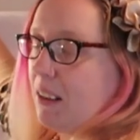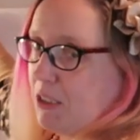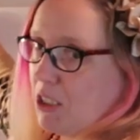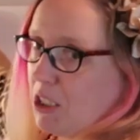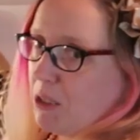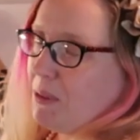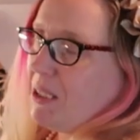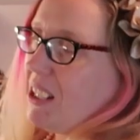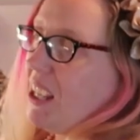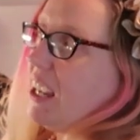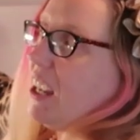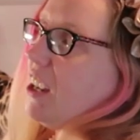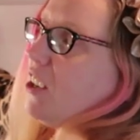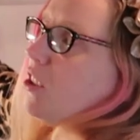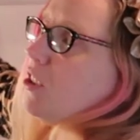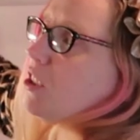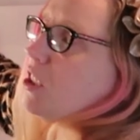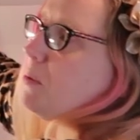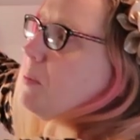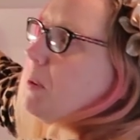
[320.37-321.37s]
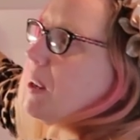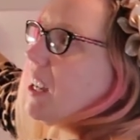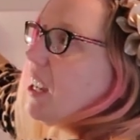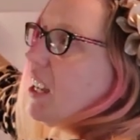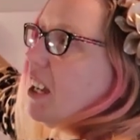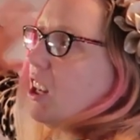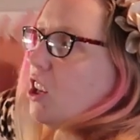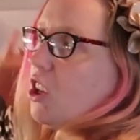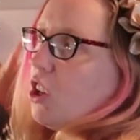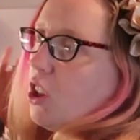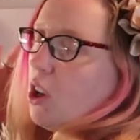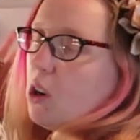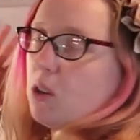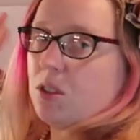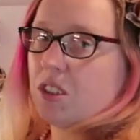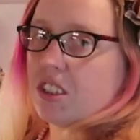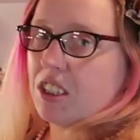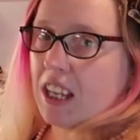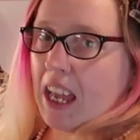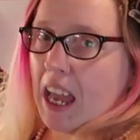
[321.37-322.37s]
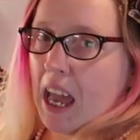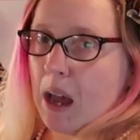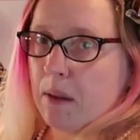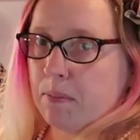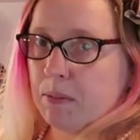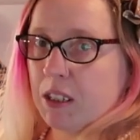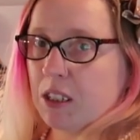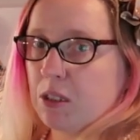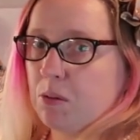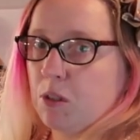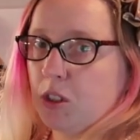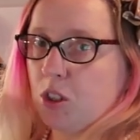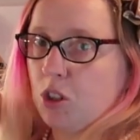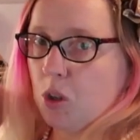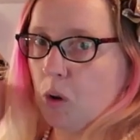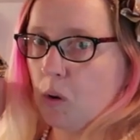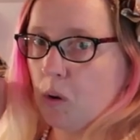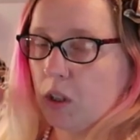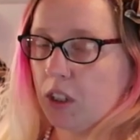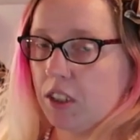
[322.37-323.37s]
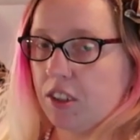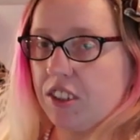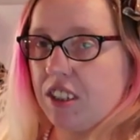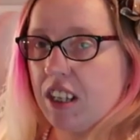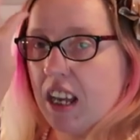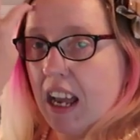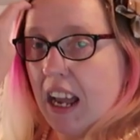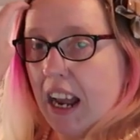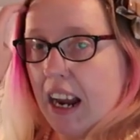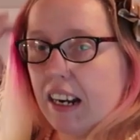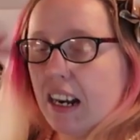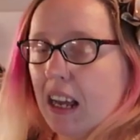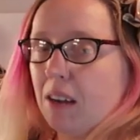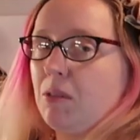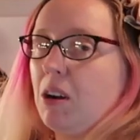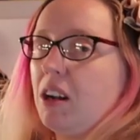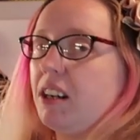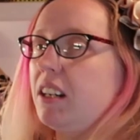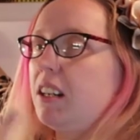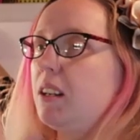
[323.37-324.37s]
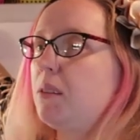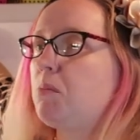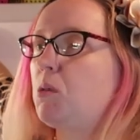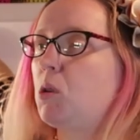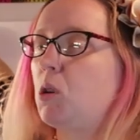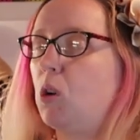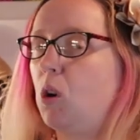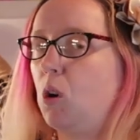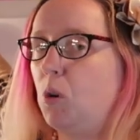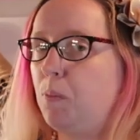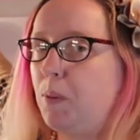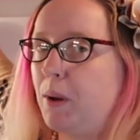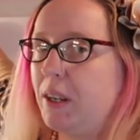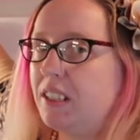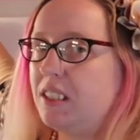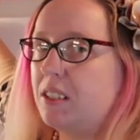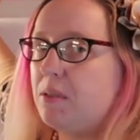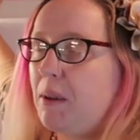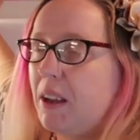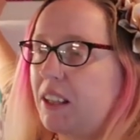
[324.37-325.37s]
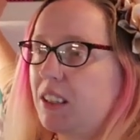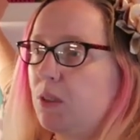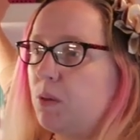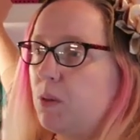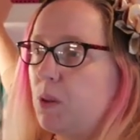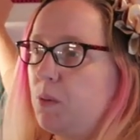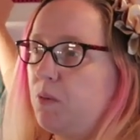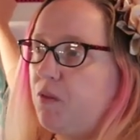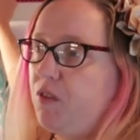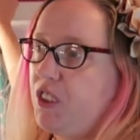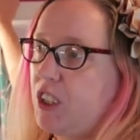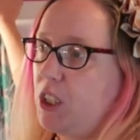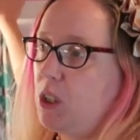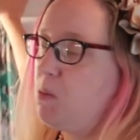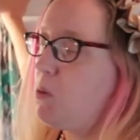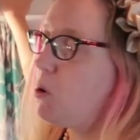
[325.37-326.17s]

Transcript: It used to be enclosed cabinets with doors, and I wanted it more open to make the room feel